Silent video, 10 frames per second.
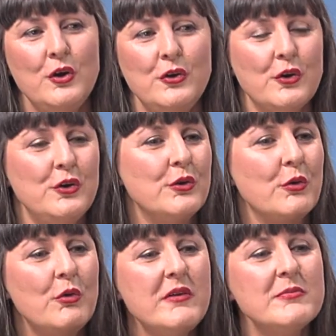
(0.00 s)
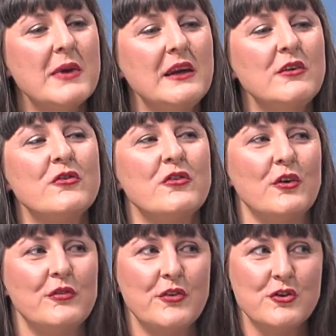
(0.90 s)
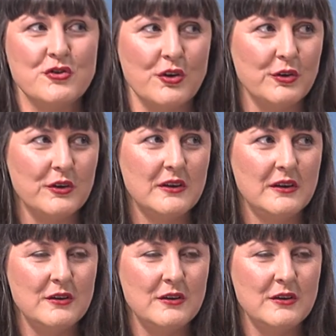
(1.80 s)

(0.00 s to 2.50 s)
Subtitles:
You always make yourself the joke.